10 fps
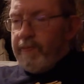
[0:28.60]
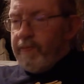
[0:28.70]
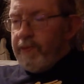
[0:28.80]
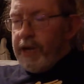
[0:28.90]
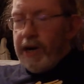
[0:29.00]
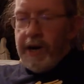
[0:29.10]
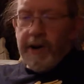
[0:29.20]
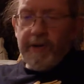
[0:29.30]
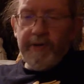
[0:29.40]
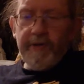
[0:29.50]

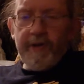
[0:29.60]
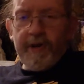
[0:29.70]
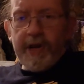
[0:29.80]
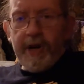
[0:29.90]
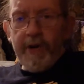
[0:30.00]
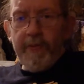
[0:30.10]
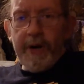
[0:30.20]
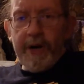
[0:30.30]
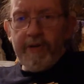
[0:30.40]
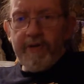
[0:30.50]
yards and their car
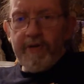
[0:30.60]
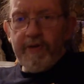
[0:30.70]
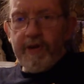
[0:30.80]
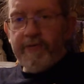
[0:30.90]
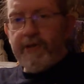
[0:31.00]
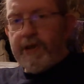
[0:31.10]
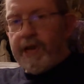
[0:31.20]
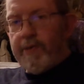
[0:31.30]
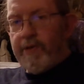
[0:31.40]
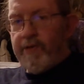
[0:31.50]
parks and stuff to
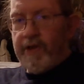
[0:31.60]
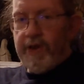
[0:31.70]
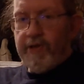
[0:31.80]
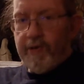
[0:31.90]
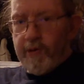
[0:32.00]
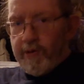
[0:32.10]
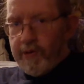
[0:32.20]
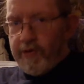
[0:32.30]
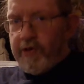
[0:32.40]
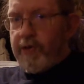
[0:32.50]
demonstrate
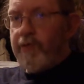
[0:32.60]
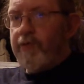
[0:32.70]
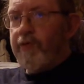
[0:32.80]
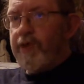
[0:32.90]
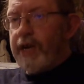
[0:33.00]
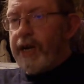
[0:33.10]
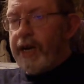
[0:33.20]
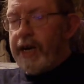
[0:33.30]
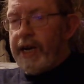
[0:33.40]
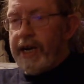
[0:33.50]
solo drills
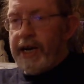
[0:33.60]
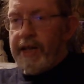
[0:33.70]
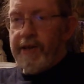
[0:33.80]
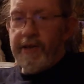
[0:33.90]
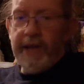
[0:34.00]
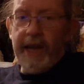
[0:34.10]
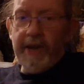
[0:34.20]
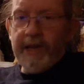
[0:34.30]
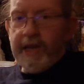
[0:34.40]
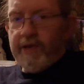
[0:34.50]
and
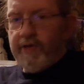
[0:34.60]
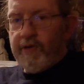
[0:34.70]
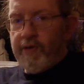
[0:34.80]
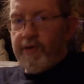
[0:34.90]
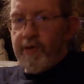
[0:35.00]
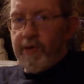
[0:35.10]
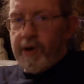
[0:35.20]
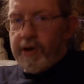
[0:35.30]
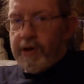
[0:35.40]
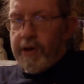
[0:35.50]
techniques and so
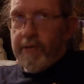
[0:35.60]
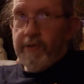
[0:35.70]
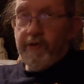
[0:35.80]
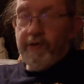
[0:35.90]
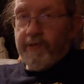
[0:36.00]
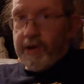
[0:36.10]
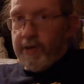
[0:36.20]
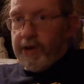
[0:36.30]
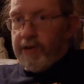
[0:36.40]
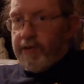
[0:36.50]
on, which hopefully I'll
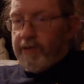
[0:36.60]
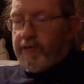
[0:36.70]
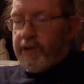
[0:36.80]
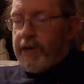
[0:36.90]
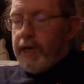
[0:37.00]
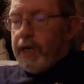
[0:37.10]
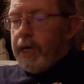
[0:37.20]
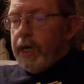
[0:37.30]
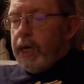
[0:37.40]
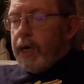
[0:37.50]
get around
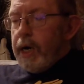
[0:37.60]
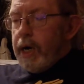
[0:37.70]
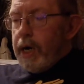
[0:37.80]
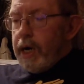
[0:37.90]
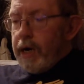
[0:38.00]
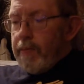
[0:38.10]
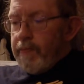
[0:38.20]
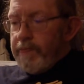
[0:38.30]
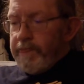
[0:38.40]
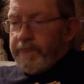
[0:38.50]

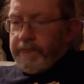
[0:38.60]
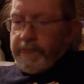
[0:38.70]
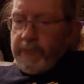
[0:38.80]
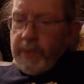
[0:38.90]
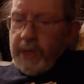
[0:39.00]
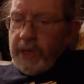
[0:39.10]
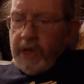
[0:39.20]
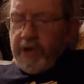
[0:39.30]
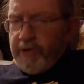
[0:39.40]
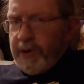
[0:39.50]
to.
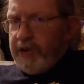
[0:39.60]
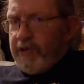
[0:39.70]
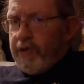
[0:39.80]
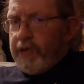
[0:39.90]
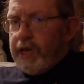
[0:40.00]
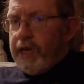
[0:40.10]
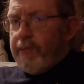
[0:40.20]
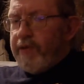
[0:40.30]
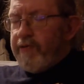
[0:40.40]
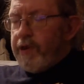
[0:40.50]
Especially on the
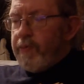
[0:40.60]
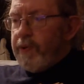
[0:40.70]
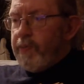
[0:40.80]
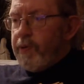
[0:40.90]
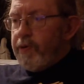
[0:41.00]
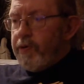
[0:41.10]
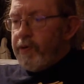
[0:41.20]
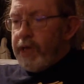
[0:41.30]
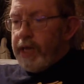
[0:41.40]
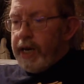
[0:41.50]
HEMA front, people are
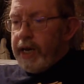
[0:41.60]
doing that.